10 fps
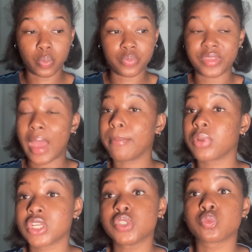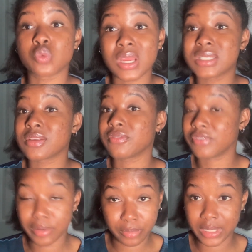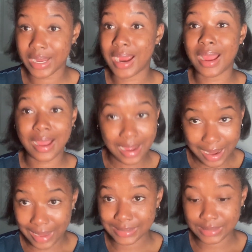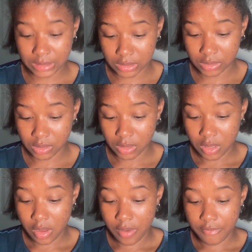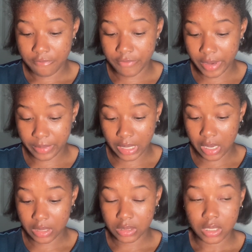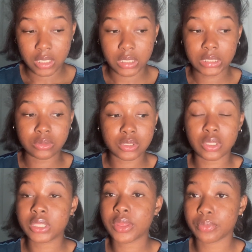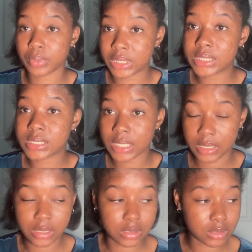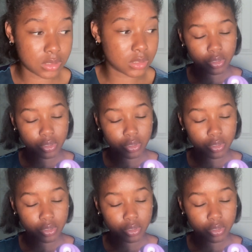That brush runs very hot, very hot. There's only 3 settings: